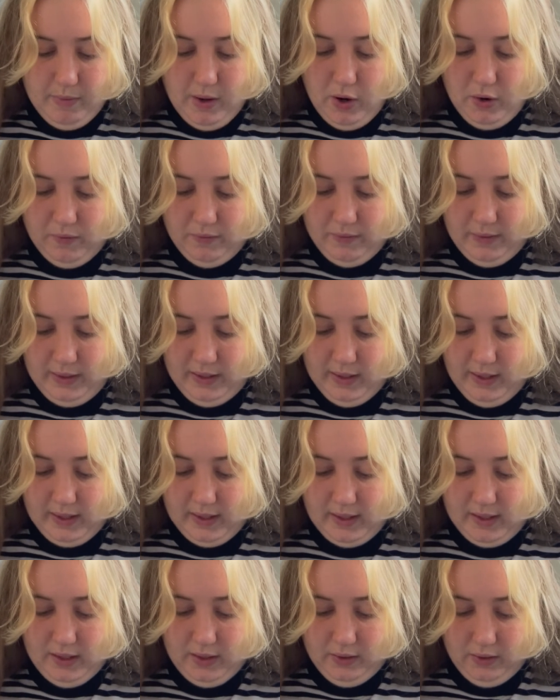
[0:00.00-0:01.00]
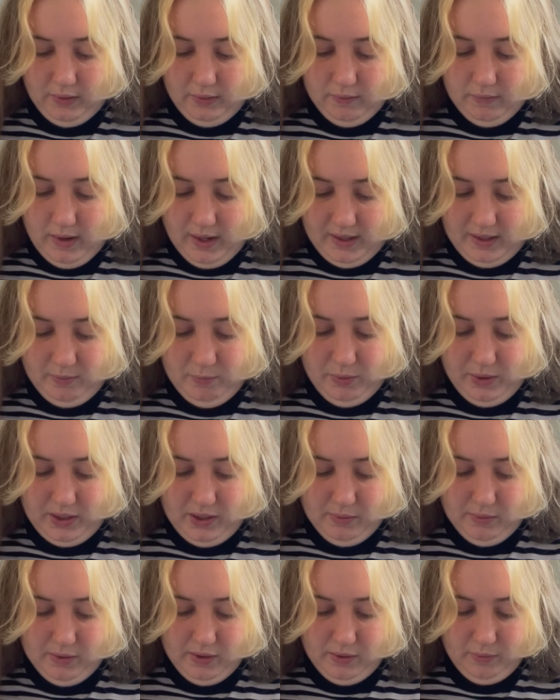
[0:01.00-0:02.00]
hopefully, like, you know, I can bring you
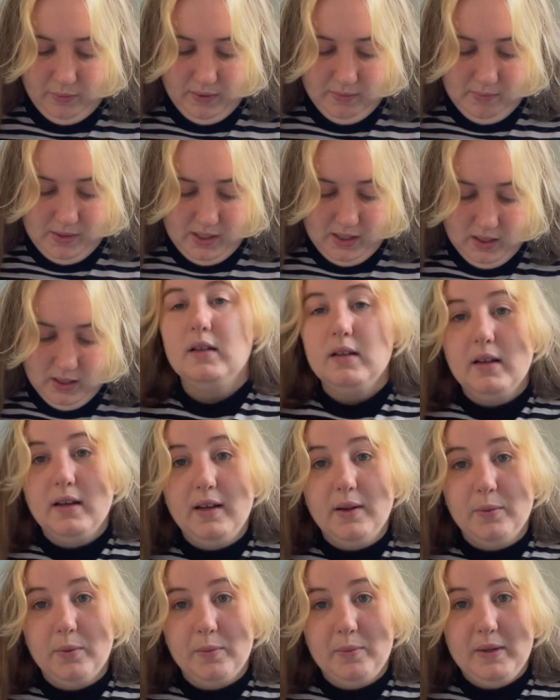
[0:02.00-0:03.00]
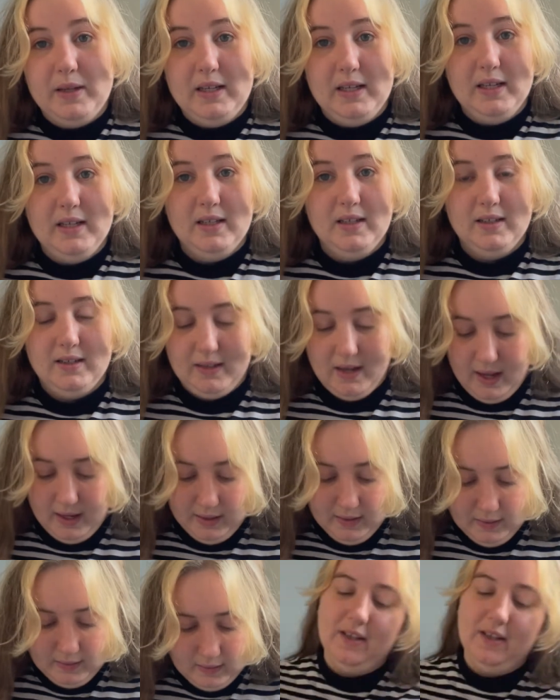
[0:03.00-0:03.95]
along with me and it will be nice.